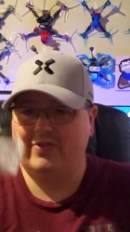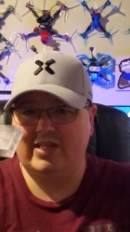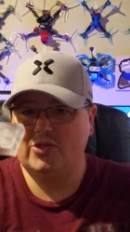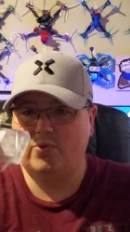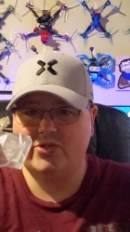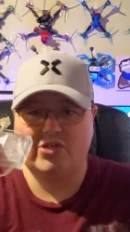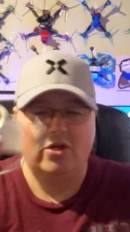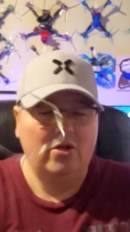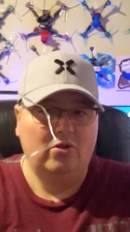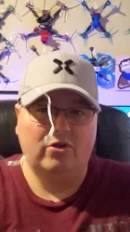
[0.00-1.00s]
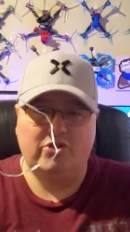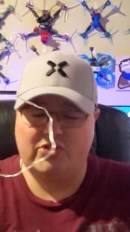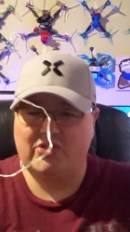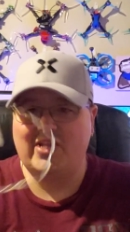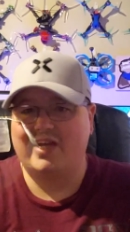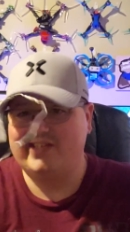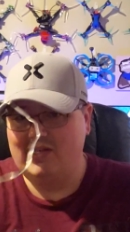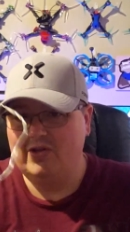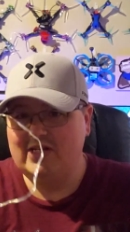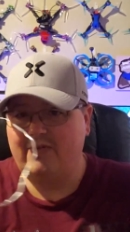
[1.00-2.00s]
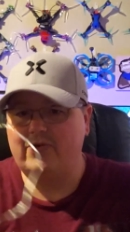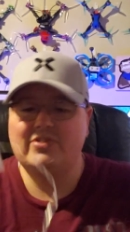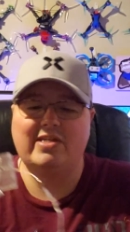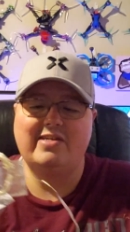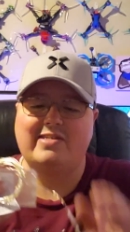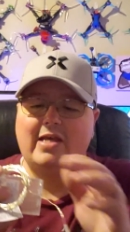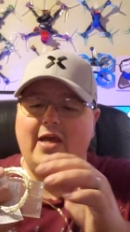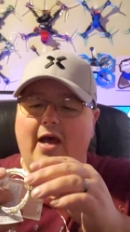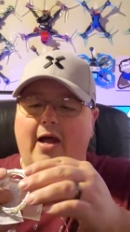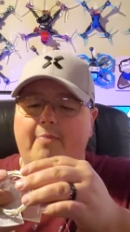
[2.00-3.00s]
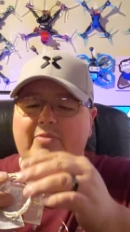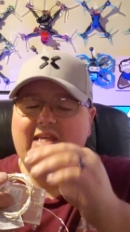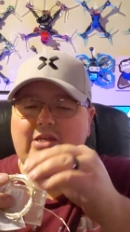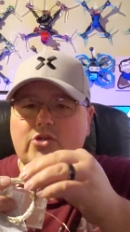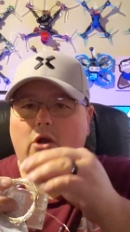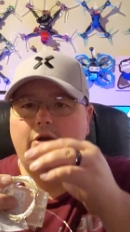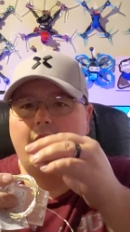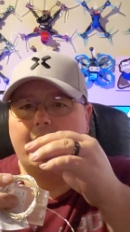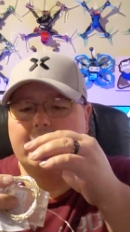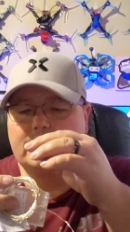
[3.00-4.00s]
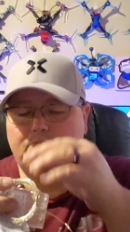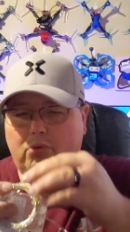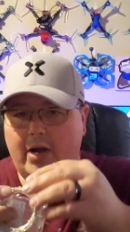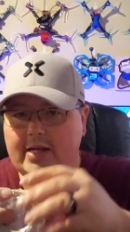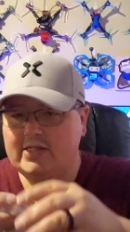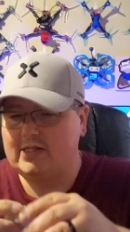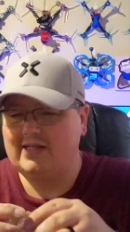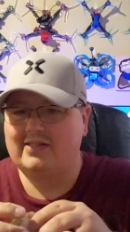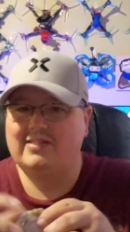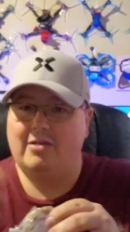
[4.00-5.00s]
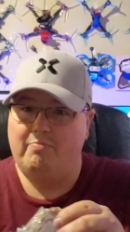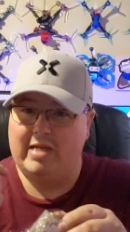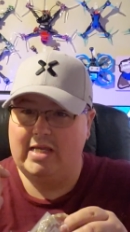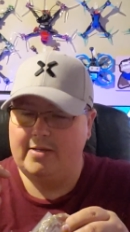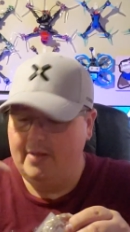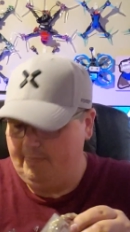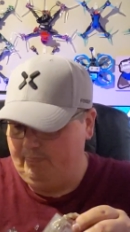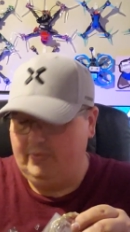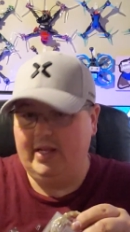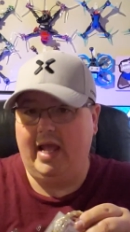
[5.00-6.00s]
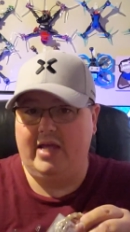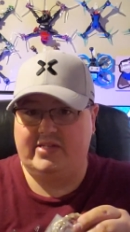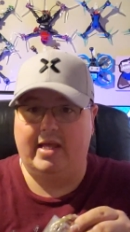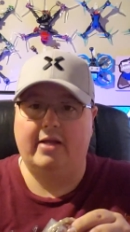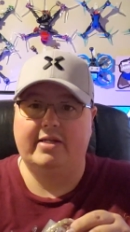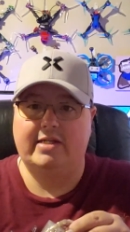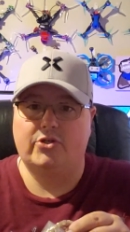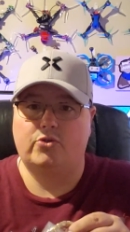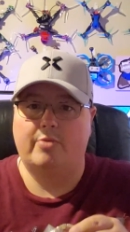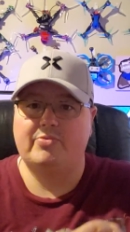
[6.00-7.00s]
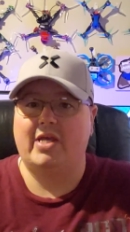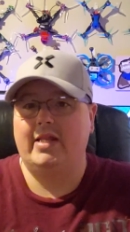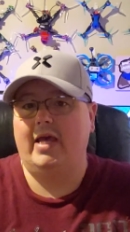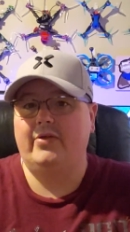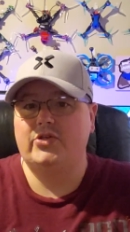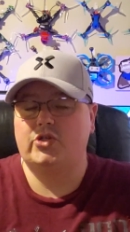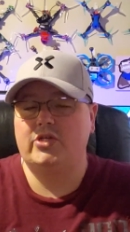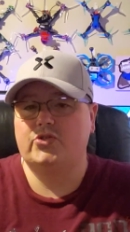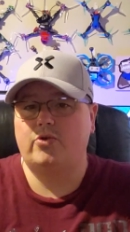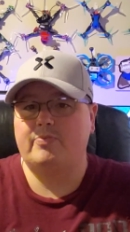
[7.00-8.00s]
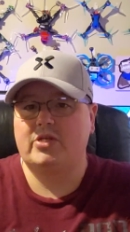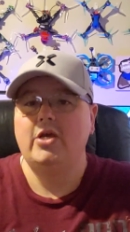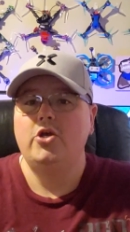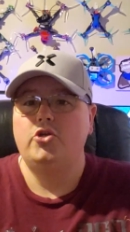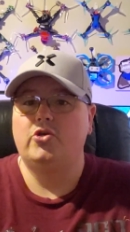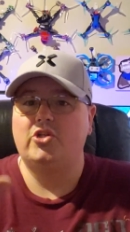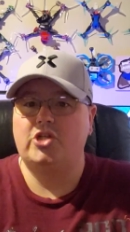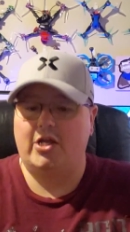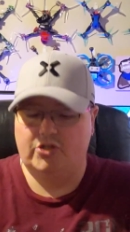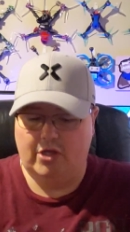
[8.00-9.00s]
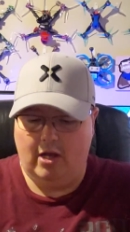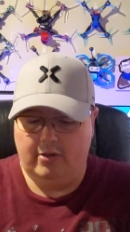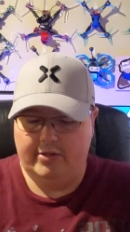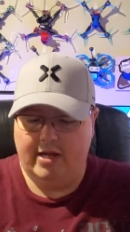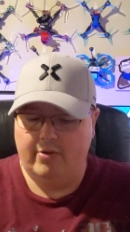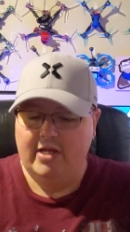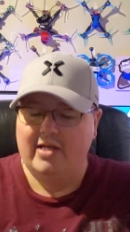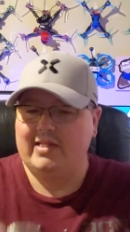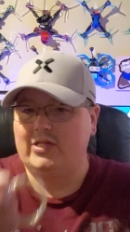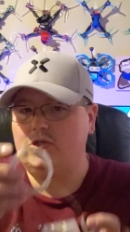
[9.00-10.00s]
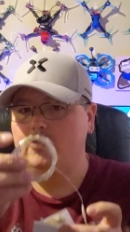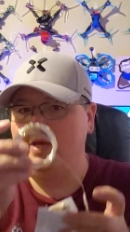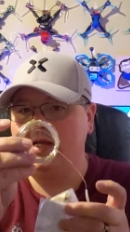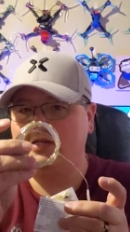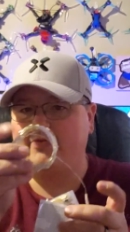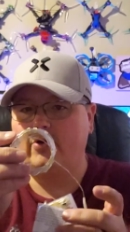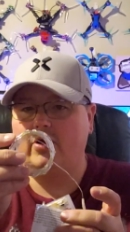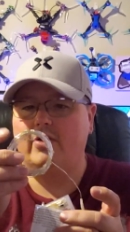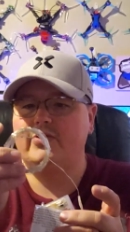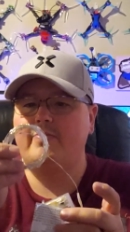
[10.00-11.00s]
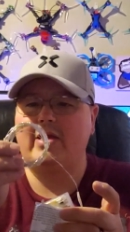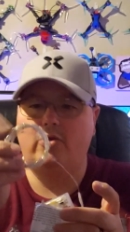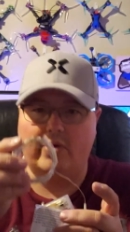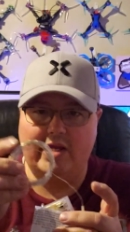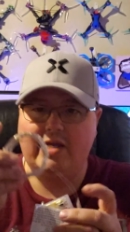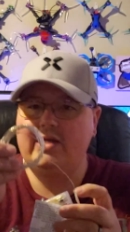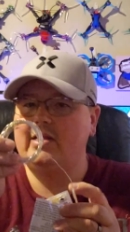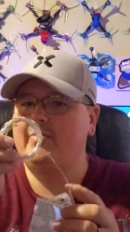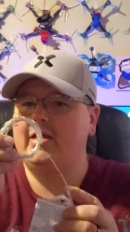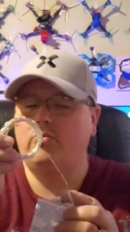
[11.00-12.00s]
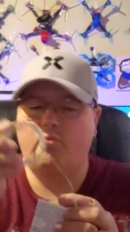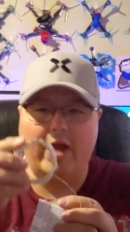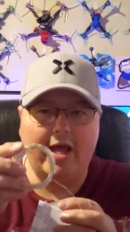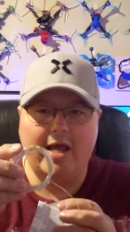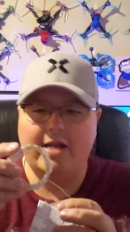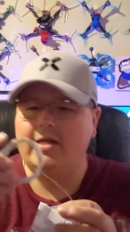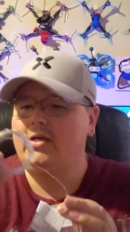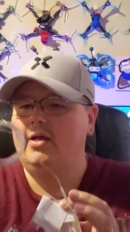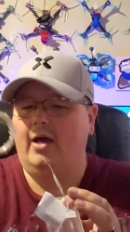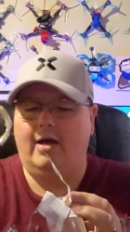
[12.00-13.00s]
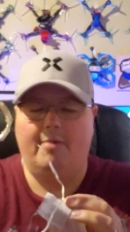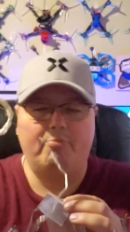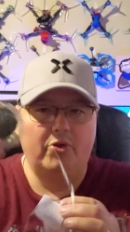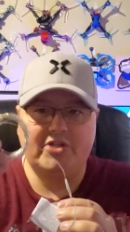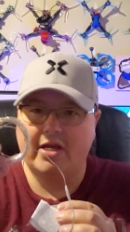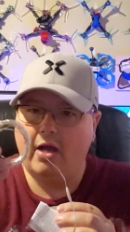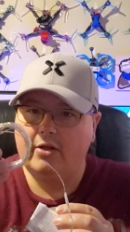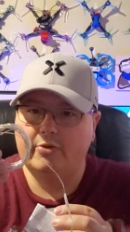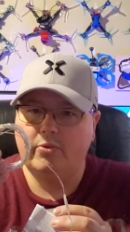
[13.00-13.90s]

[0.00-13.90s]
and these ones look just as nice. The only difference is these are not as bright to me as the LED strips, and the LED strips you can change the color. Now they do make different colors. They make green, they make red, multicolored